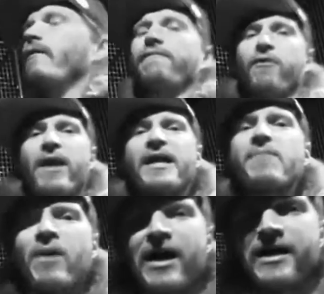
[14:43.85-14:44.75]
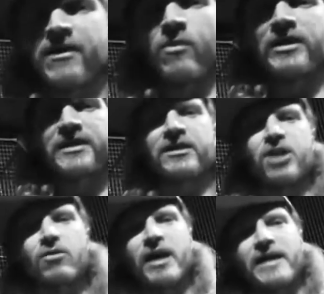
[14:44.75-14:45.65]
For anybody that wants to
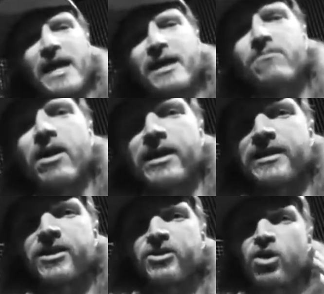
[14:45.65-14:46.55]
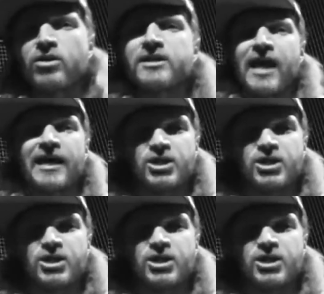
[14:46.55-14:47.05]
donate any money to nerds like